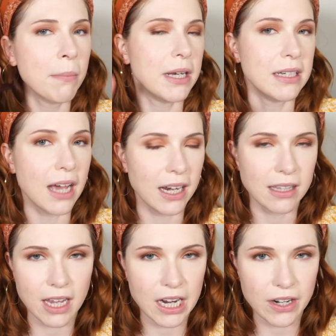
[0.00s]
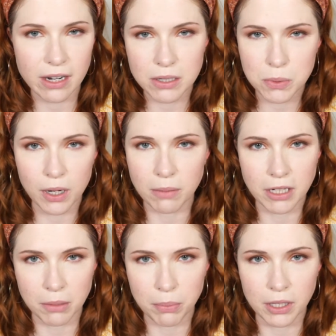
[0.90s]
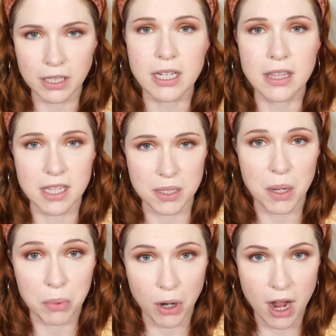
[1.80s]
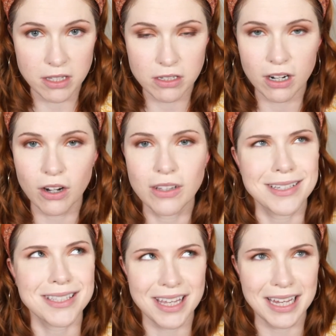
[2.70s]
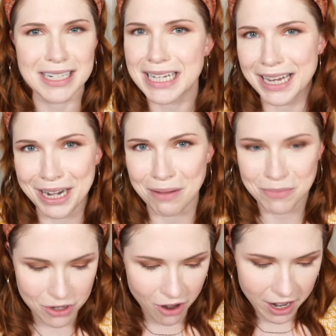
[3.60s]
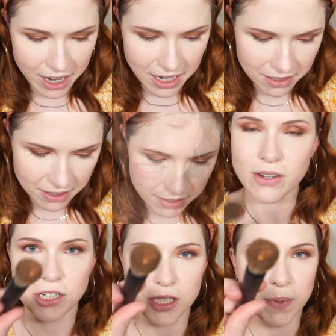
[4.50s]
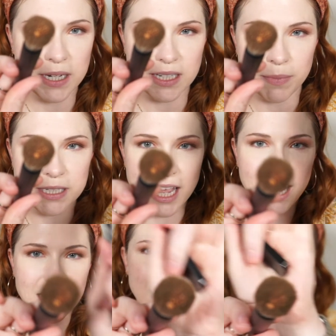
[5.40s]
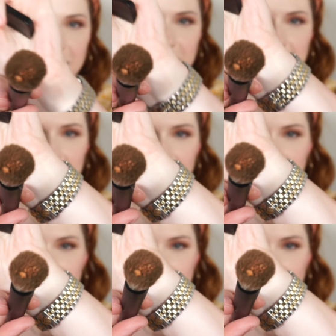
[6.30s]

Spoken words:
but not in the areas where I'm gonna put this bronzer or this skin tint, I'm sorry. So I just picked up a tiny, tiny